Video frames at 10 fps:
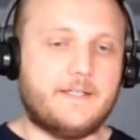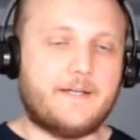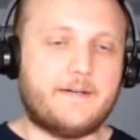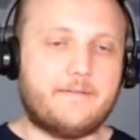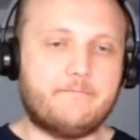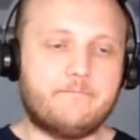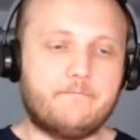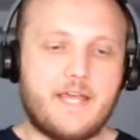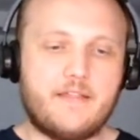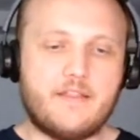And
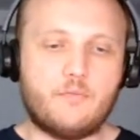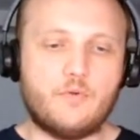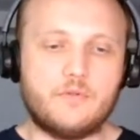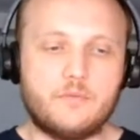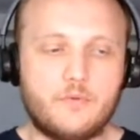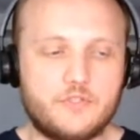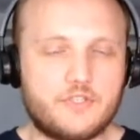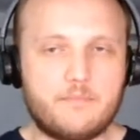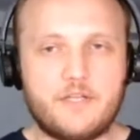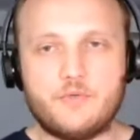then we'll
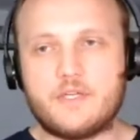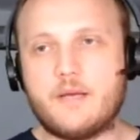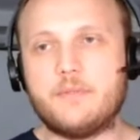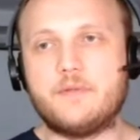jump into a couple